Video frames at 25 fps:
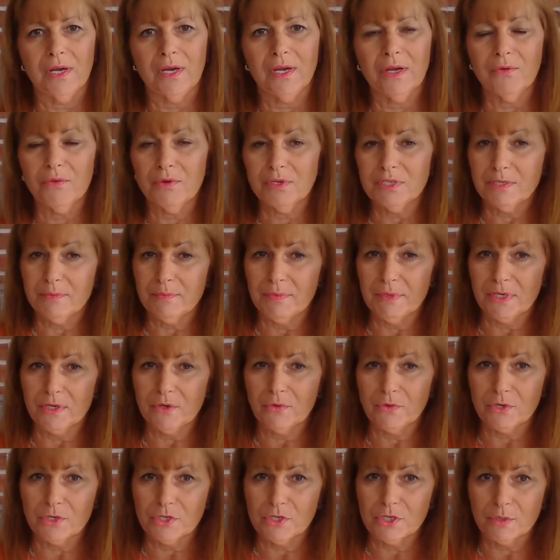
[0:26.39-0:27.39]
going to be
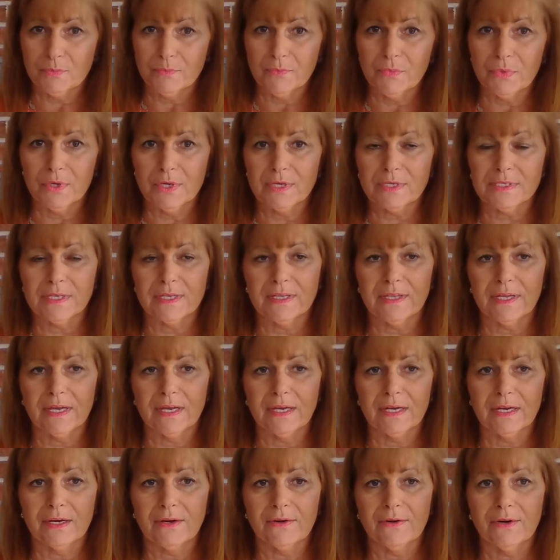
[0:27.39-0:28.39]
Christian books in
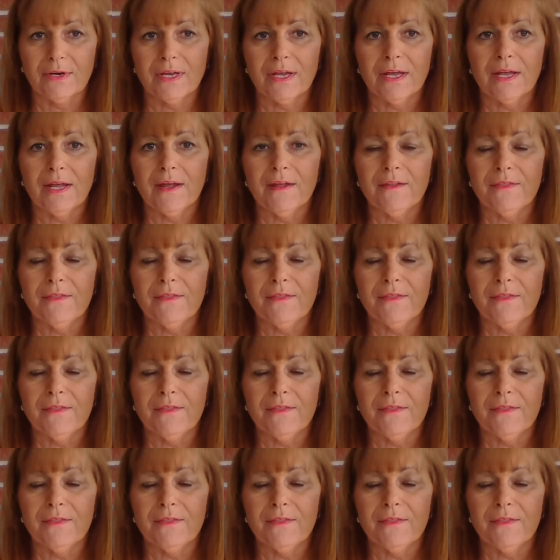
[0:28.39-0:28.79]
that area.